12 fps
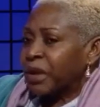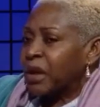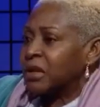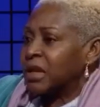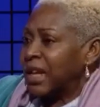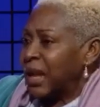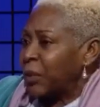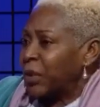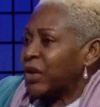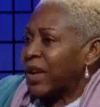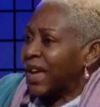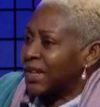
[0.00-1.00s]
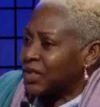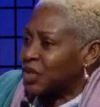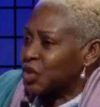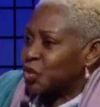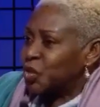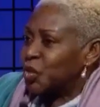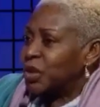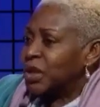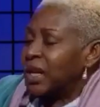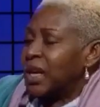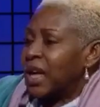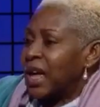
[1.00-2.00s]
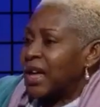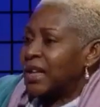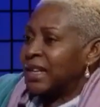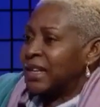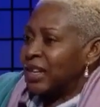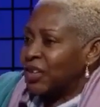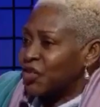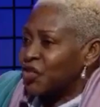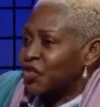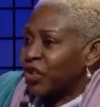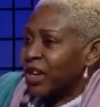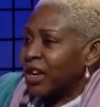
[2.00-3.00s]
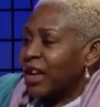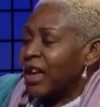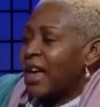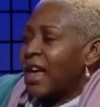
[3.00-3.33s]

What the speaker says: until I went to high school and did history,